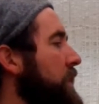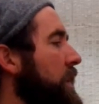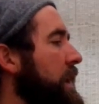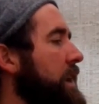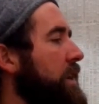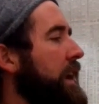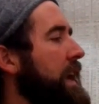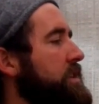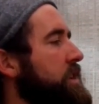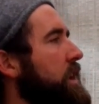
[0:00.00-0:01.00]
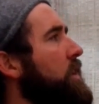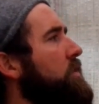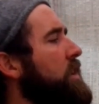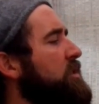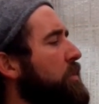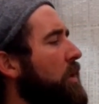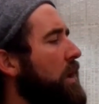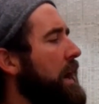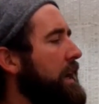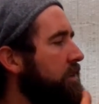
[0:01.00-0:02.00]
and I could actually use these
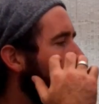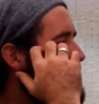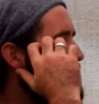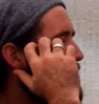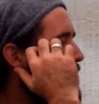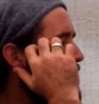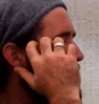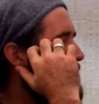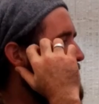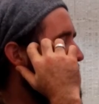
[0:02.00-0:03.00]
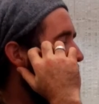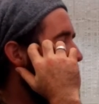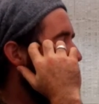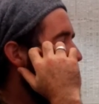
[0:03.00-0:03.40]
pot hangers to support them. So